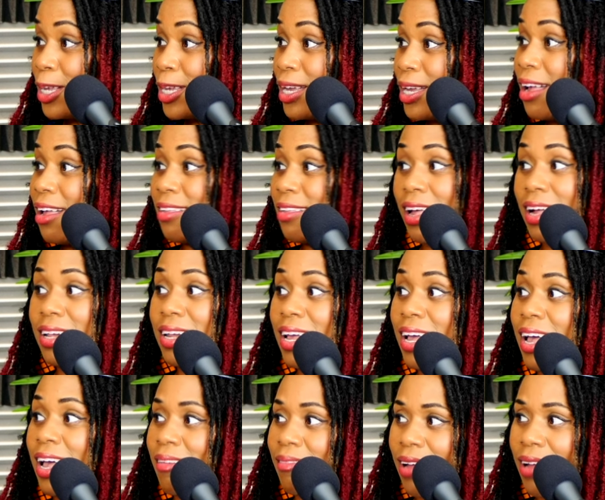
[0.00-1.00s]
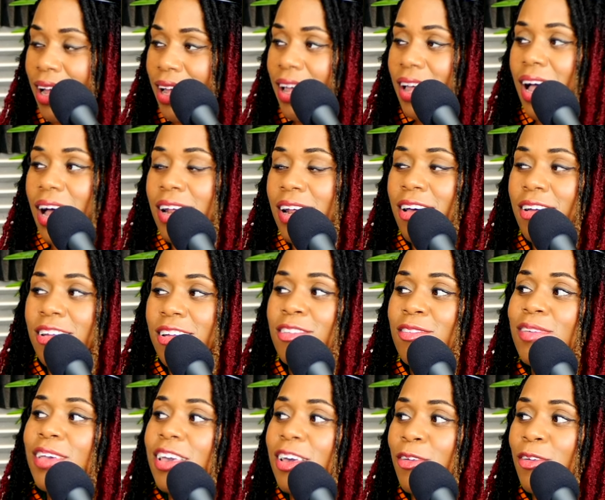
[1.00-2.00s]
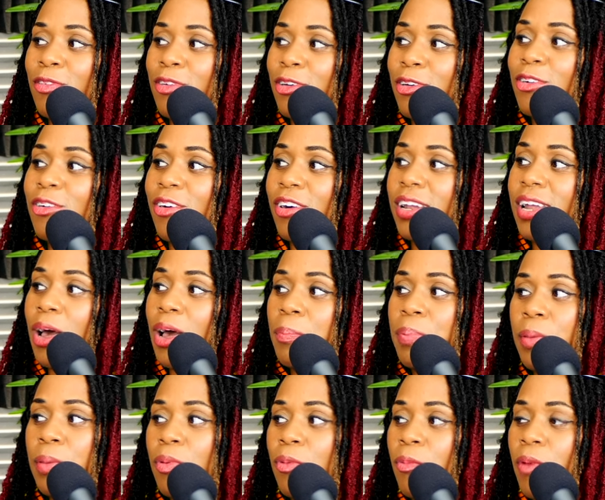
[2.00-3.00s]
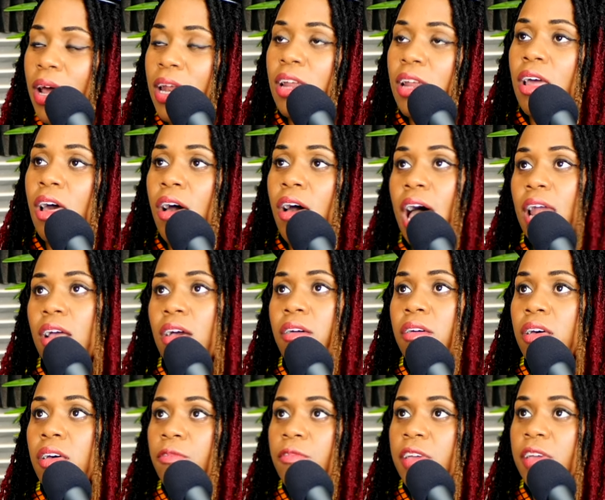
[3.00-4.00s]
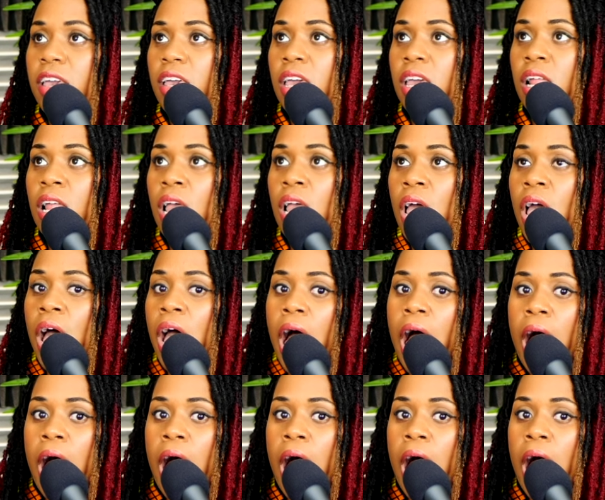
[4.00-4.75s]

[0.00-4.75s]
Mm. And I was like, damn, like I know this vegan food going up. People yeah. want to know how to cook vegan. People love food.